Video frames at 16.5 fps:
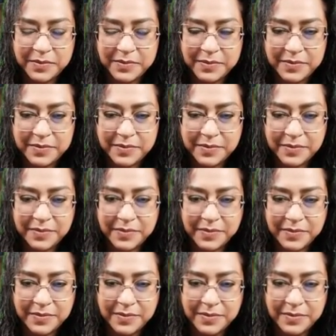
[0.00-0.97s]

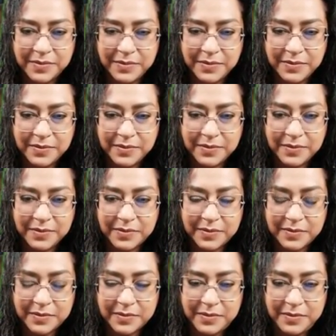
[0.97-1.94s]

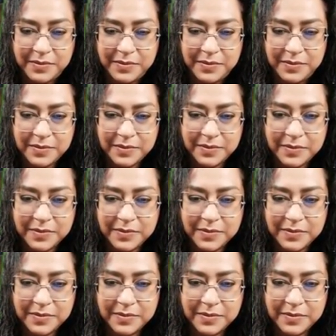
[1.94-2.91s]

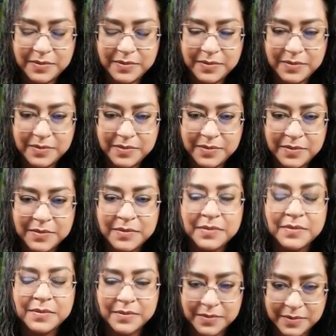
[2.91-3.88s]

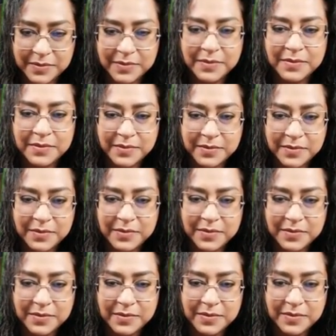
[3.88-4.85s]

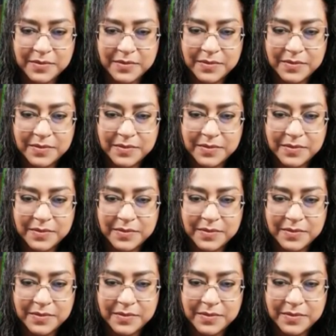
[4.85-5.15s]
No words are spoken by the person on screen.